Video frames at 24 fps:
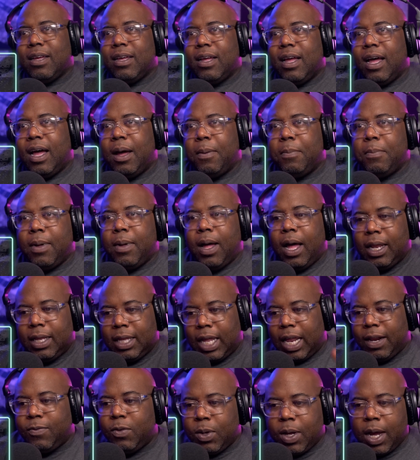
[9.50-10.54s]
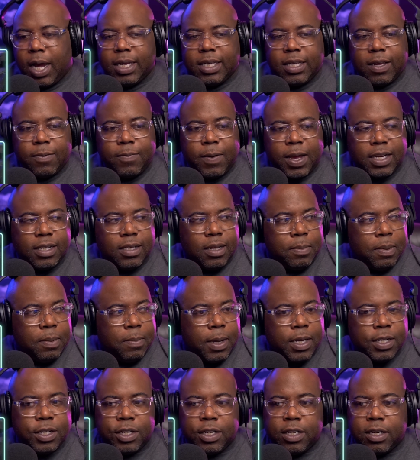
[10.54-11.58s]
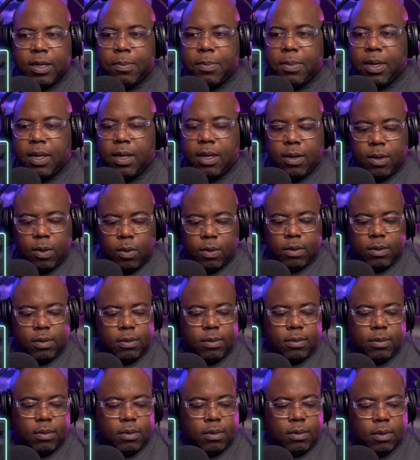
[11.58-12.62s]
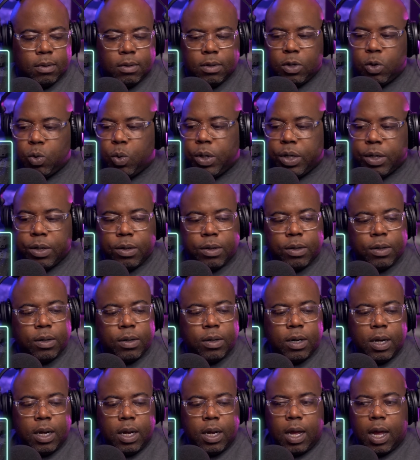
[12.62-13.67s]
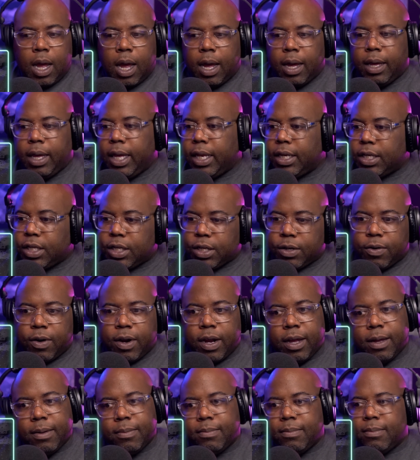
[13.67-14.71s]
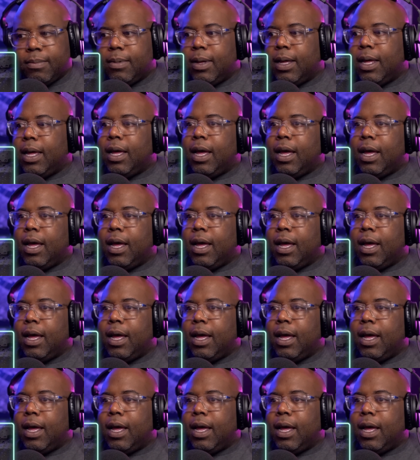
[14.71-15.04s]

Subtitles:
A lot of you guys have actually been messaging me on Twitter, Instagram,